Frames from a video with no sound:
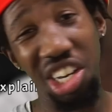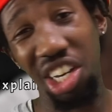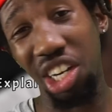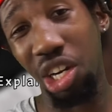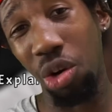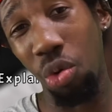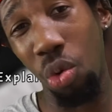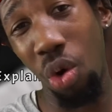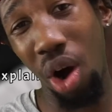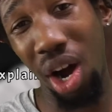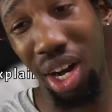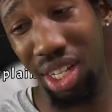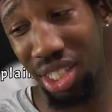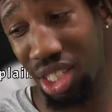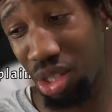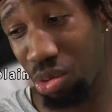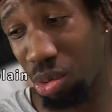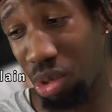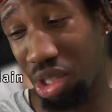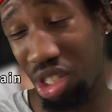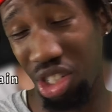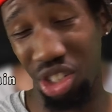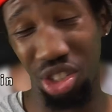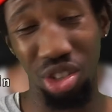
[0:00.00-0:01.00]
and
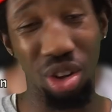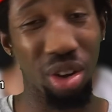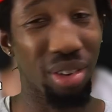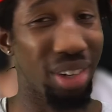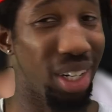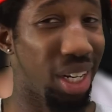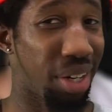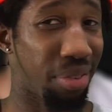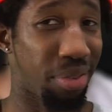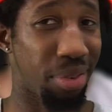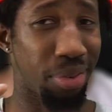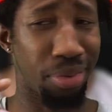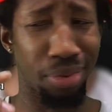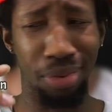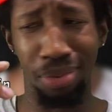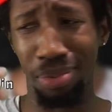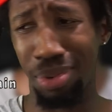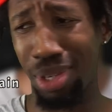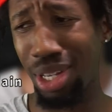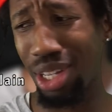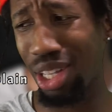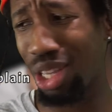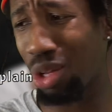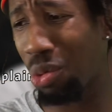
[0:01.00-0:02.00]
gigawatts, which is all different
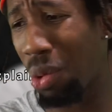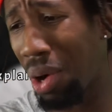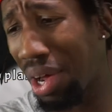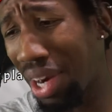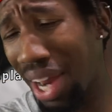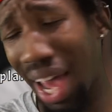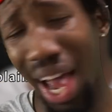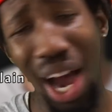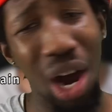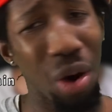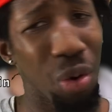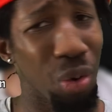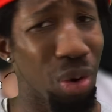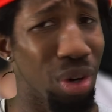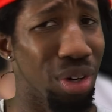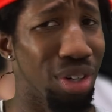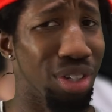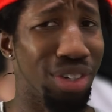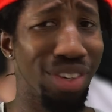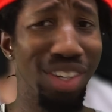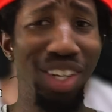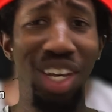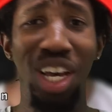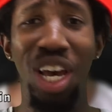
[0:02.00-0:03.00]
from kilowatt
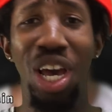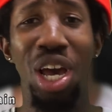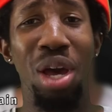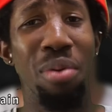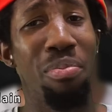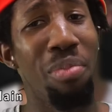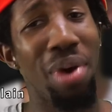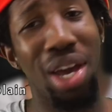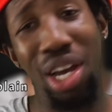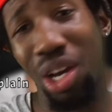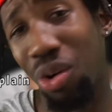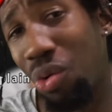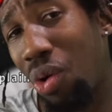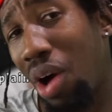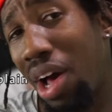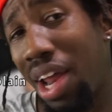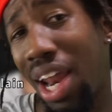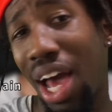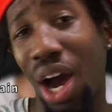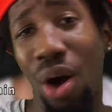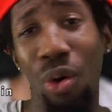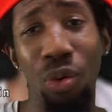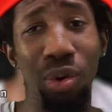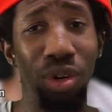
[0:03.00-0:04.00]
hours,
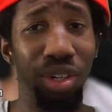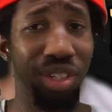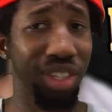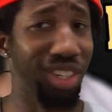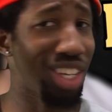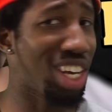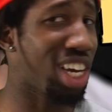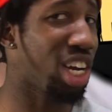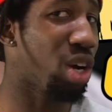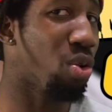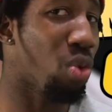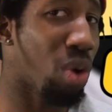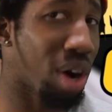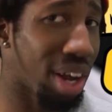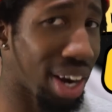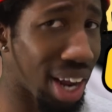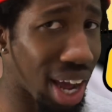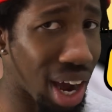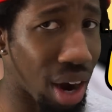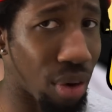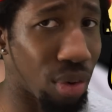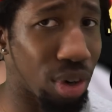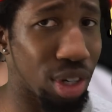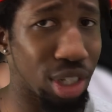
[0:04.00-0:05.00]
megawatt hours,
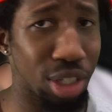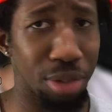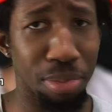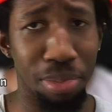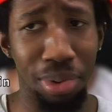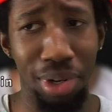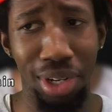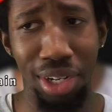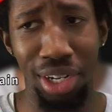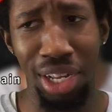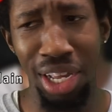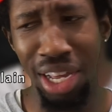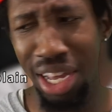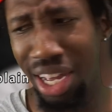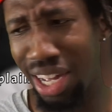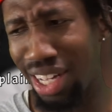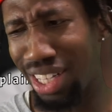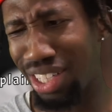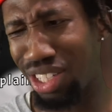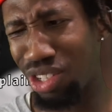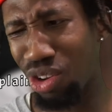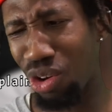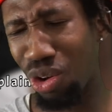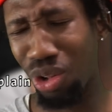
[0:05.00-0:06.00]
gigawatt hours, but
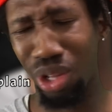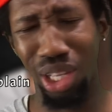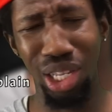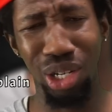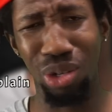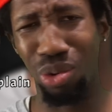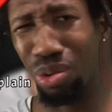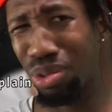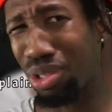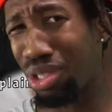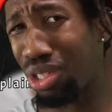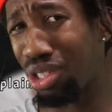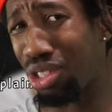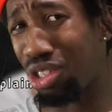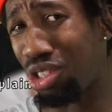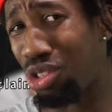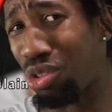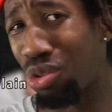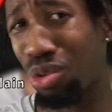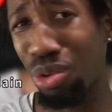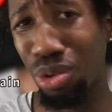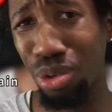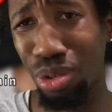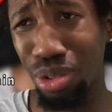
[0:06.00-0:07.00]
it's all equal to
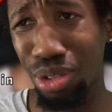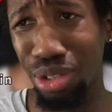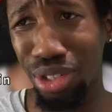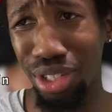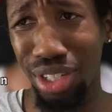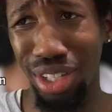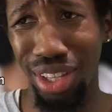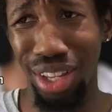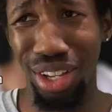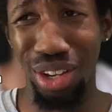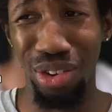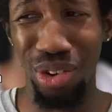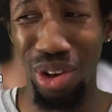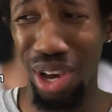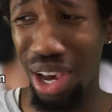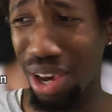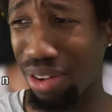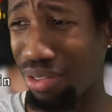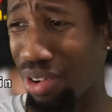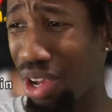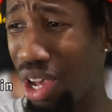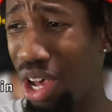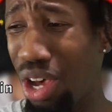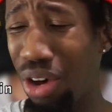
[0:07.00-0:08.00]
joules. And then you
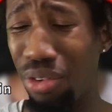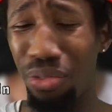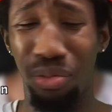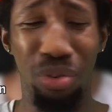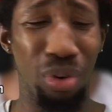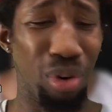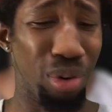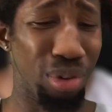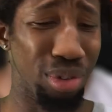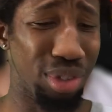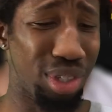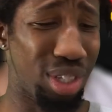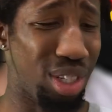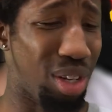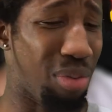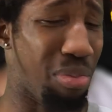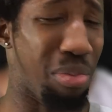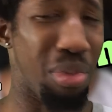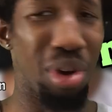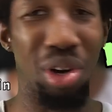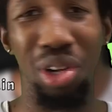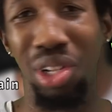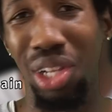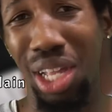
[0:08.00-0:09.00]
have
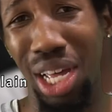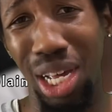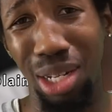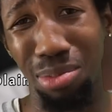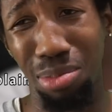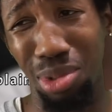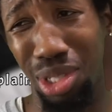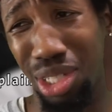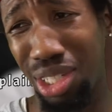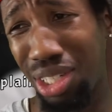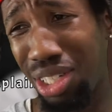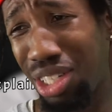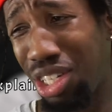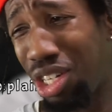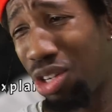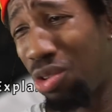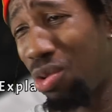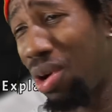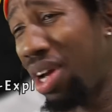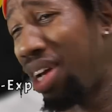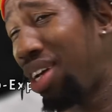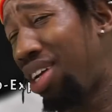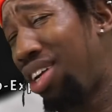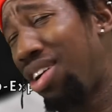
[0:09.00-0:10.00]
volts and milliamps
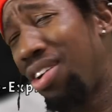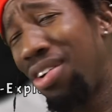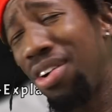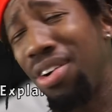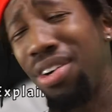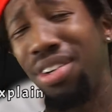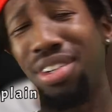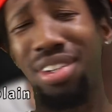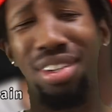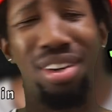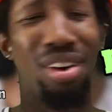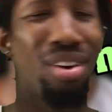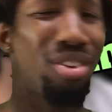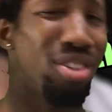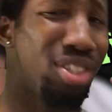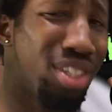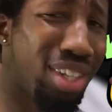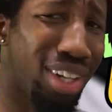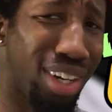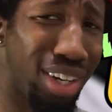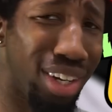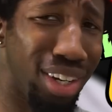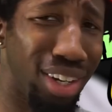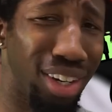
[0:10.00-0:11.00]
and direct current and
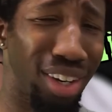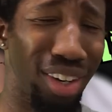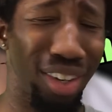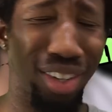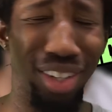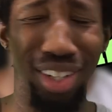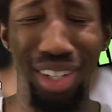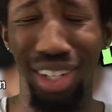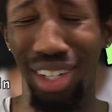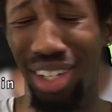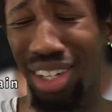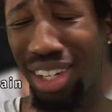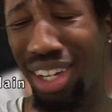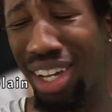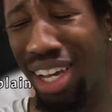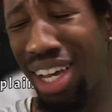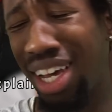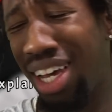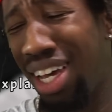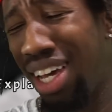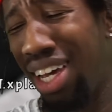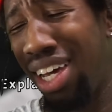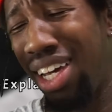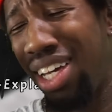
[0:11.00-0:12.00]
alternating current, and
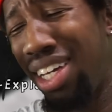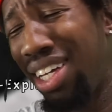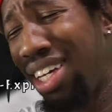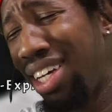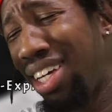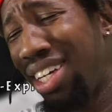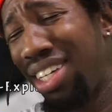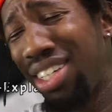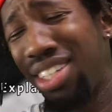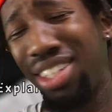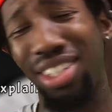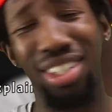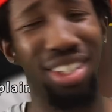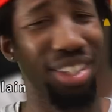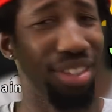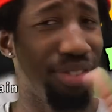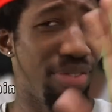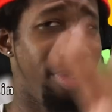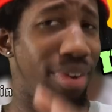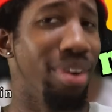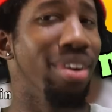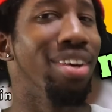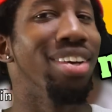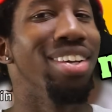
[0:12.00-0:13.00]
it, it's
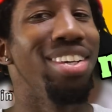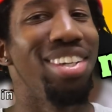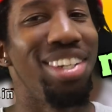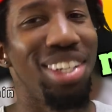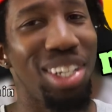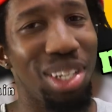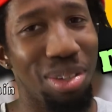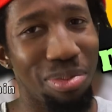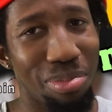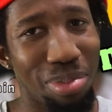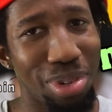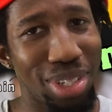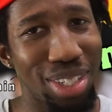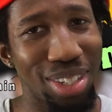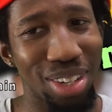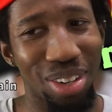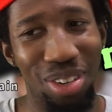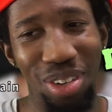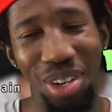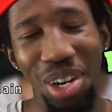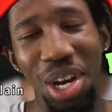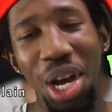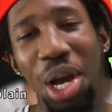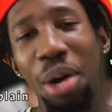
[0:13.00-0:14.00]
just very deep.
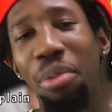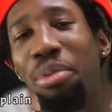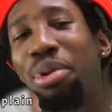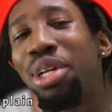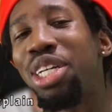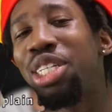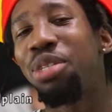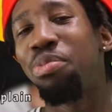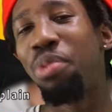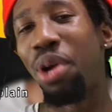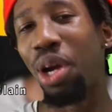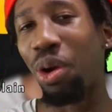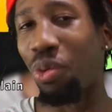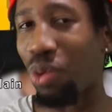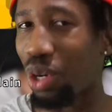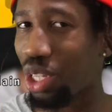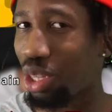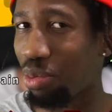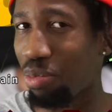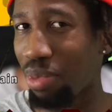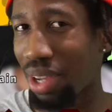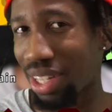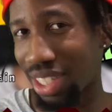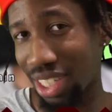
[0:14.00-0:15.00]
So please bear
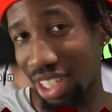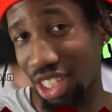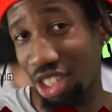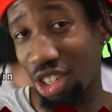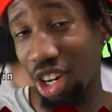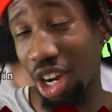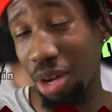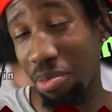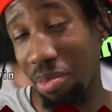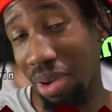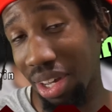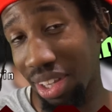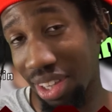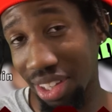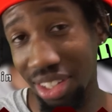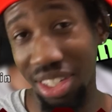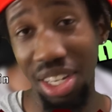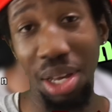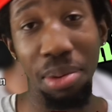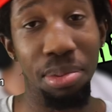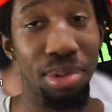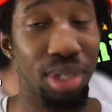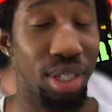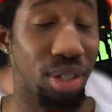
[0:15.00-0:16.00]
with me as I try and make
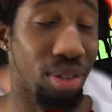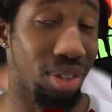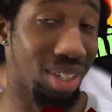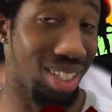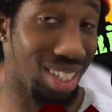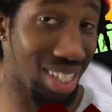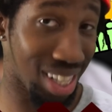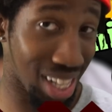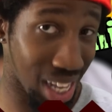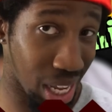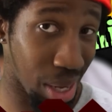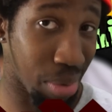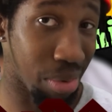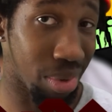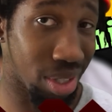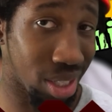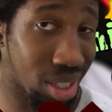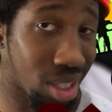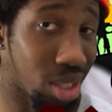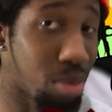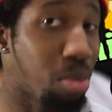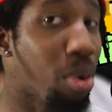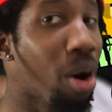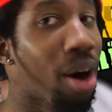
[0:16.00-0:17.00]
this episode as
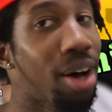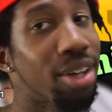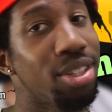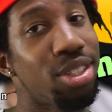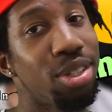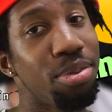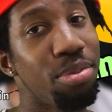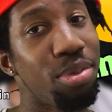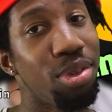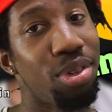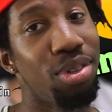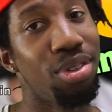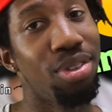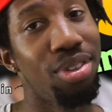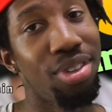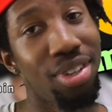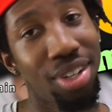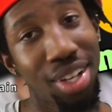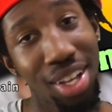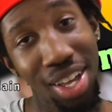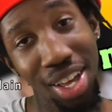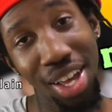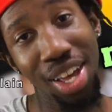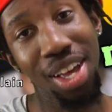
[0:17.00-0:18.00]
layman's as possible.
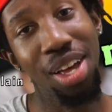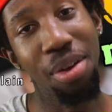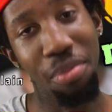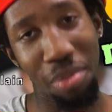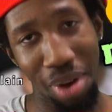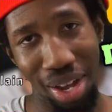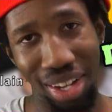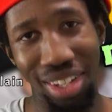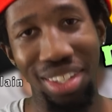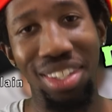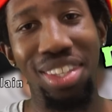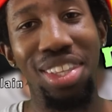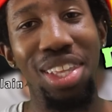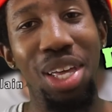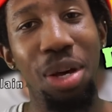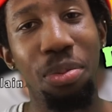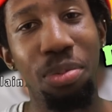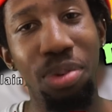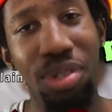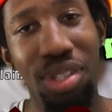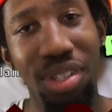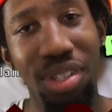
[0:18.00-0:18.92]
Back to the